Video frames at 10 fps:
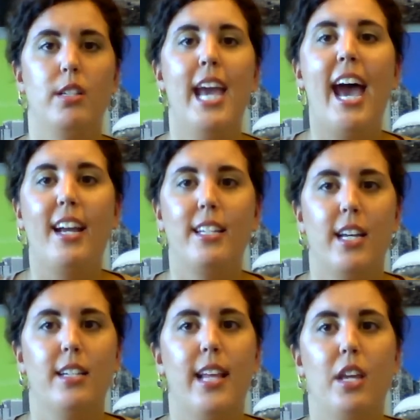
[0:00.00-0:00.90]

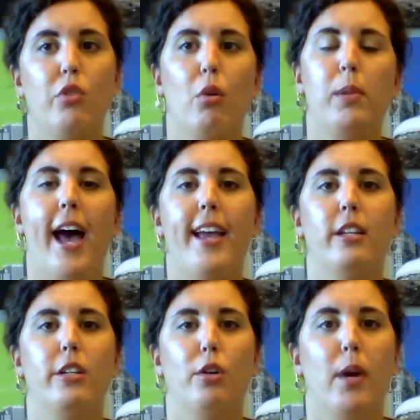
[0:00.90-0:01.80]
tactics that you apply
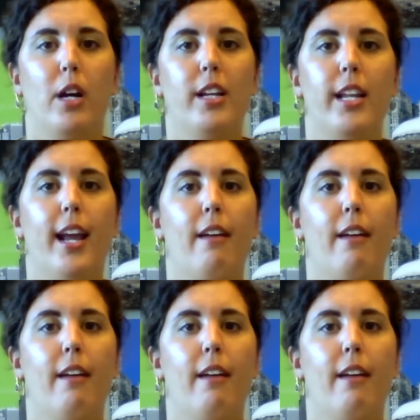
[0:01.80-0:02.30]
in your marketing